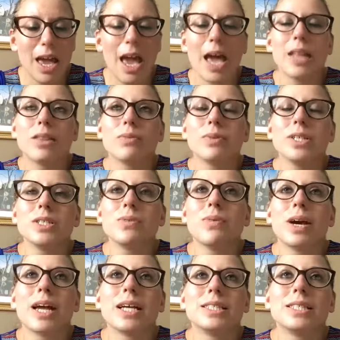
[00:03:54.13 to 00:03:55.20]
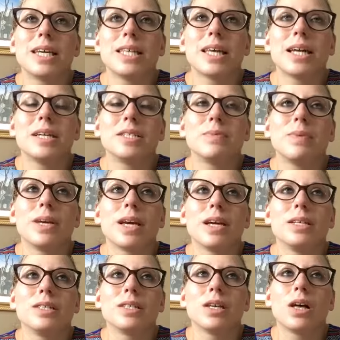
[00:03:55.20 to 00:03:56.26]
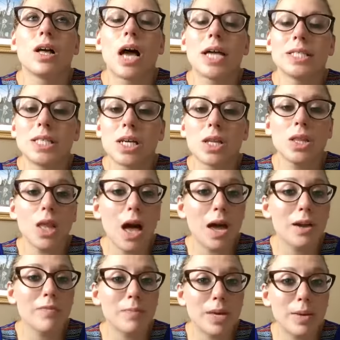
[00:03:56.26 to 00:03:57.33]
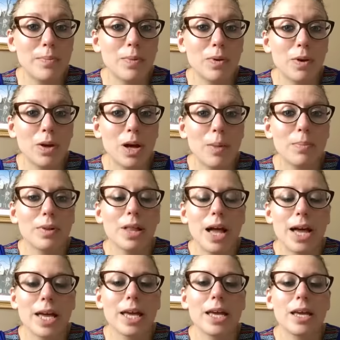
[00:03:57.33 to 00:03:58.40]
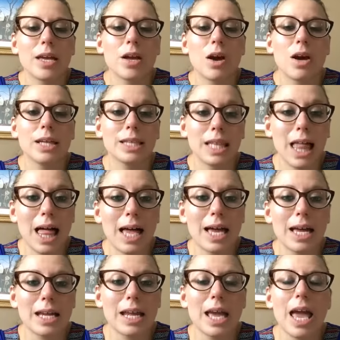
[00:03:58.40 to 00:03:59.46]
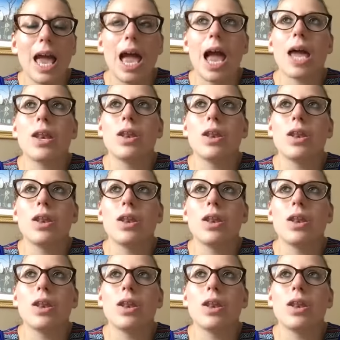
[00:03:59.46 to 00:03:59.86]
And the reason why I say that is because I see a lot of people applying online and